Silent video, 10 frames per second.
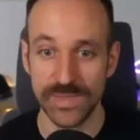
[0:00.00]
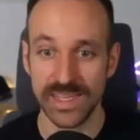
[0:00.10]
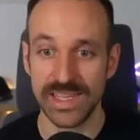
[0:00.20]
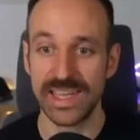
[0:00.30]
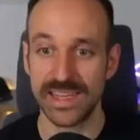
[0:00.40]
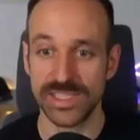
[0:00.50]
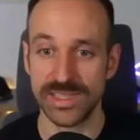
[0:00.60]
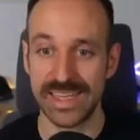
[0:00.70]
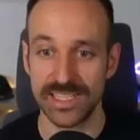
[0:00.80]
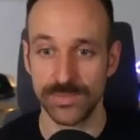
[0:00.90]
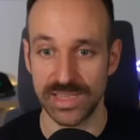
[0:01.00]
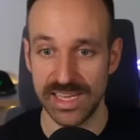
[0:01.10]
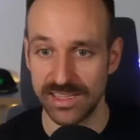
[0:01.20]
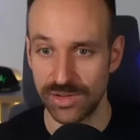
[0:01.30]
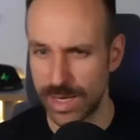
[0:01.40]
And then I will simply hit play
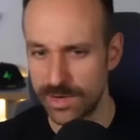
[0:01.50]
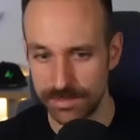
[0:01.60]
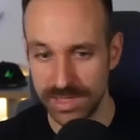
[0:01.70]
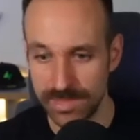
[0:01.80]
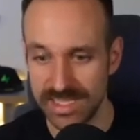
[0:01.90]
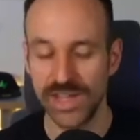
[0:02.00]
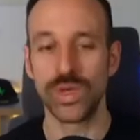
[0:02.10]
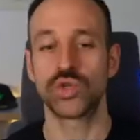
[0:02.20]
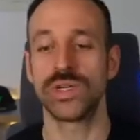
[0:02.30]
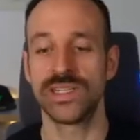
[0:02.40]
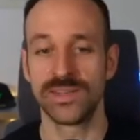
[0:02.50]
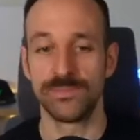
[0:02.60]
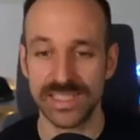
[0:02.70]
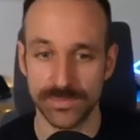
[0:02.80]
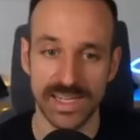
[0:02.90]
here, or whatever that button means, which will
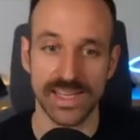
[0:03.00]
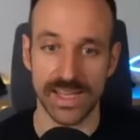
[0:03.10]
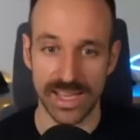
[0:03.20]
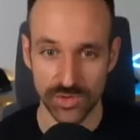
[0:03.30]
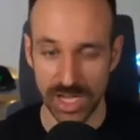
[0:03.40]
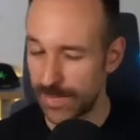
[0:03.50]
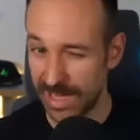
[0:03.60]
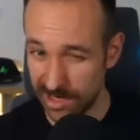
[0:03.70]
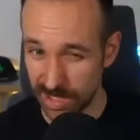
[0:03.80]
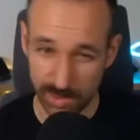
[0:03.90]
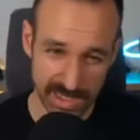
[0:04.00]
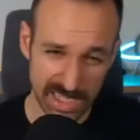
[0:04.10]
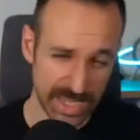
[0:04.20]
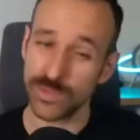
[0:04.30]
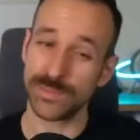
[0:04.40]
build my Android React
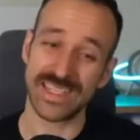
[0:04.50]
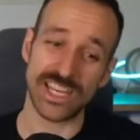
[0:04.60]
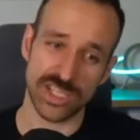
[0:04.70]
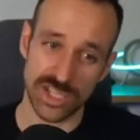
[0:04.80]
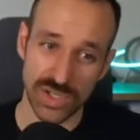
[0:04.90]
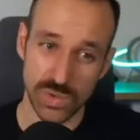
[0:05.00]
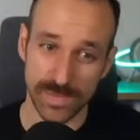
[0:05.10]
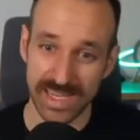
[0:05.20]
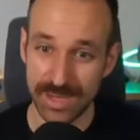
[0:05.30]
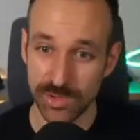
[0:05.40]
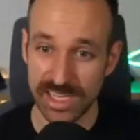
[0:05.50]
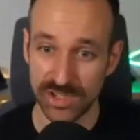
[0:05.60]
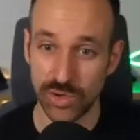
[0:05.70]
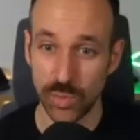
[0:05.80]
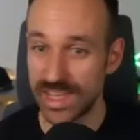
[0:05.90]
Native Expo application to my
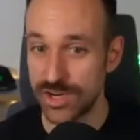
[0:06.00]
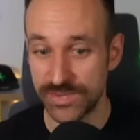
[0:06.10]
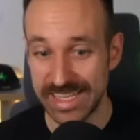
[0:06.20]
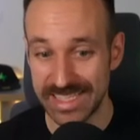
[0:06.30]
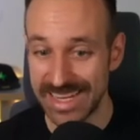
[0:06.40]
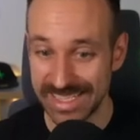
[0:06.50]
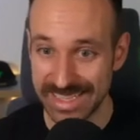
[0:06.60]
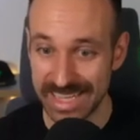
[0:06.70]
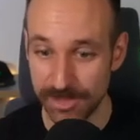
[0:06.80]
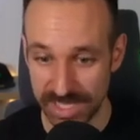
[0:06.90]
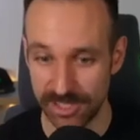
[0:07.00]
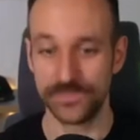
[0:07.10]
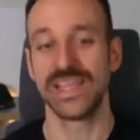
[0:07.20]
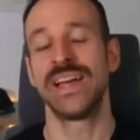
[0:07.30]
emulator or whatever device that I select up here.